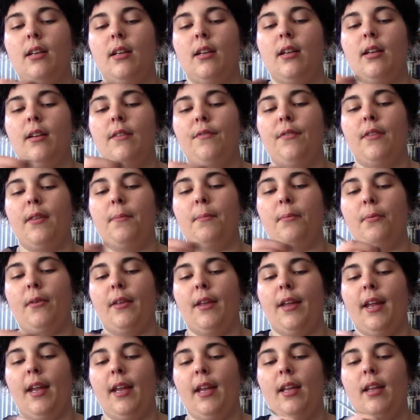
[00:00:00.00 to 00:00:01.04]
of the
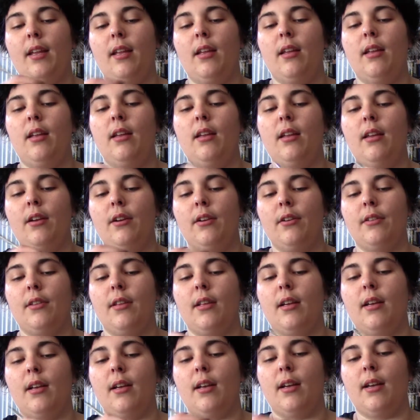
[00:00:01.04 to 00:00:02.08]
plate or
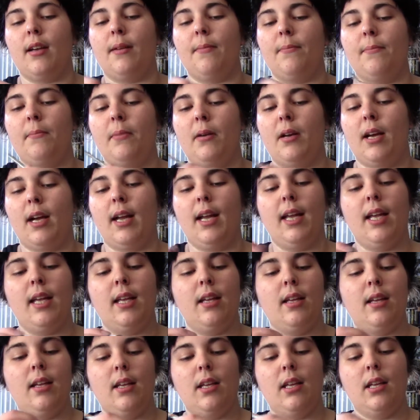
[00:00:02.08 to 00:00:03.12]
the pot
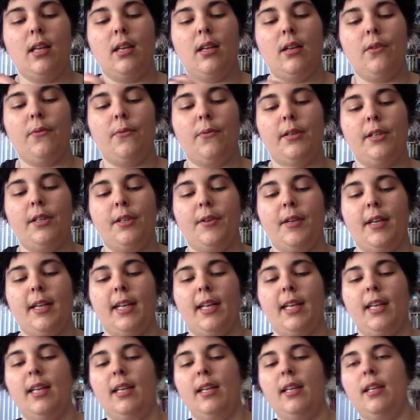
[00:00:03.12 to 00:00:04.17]
when you hit
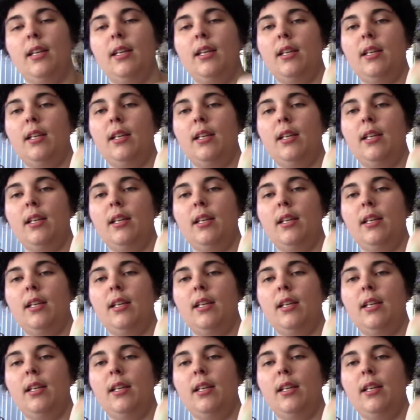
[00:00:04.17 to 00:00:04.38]
it,